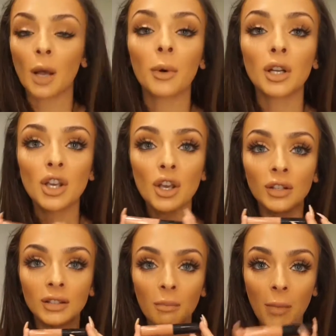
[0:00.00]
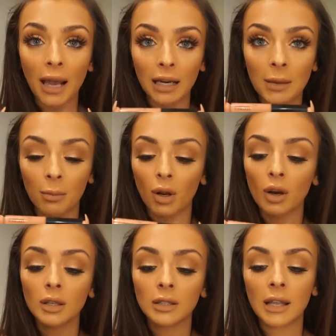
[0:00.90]
I'm going to use the MAC lip
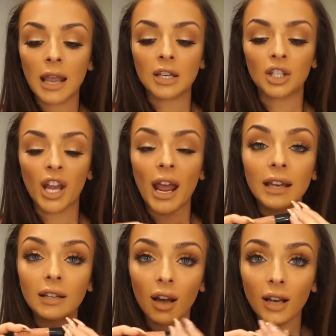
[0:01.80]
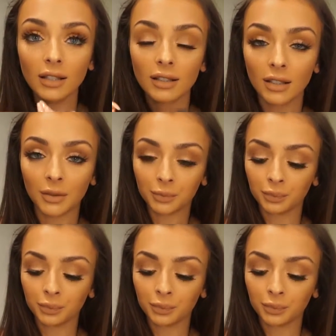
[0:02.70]
gloss in shade Lust.